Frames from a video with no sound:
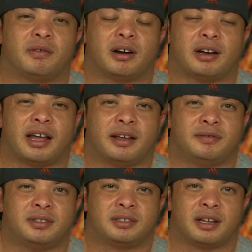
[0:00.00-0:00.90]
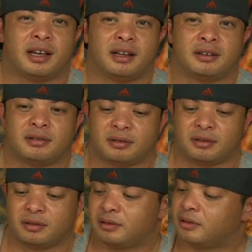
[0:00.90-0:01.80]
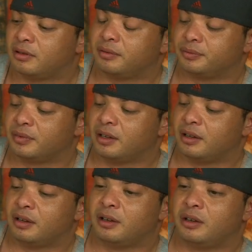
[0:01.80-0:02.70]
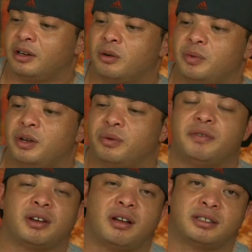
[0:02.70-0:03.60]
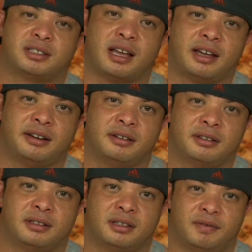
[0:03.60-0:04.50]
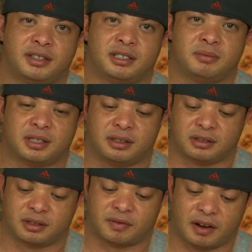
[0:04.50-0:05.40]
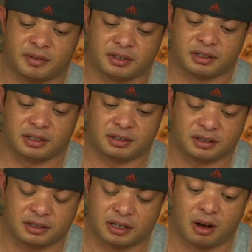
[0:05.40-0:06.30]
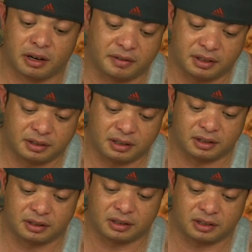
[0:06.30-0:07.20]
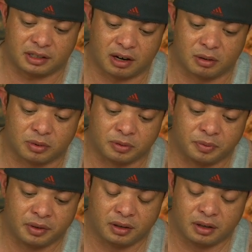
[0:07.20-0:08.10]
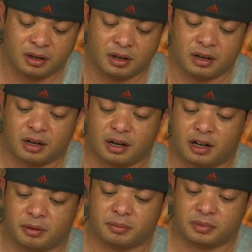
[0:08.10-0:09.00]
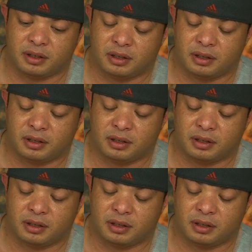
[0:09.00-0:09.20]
our lives. And you know, we grieve alongside the victims and the survivors in all of this. It's terrible. And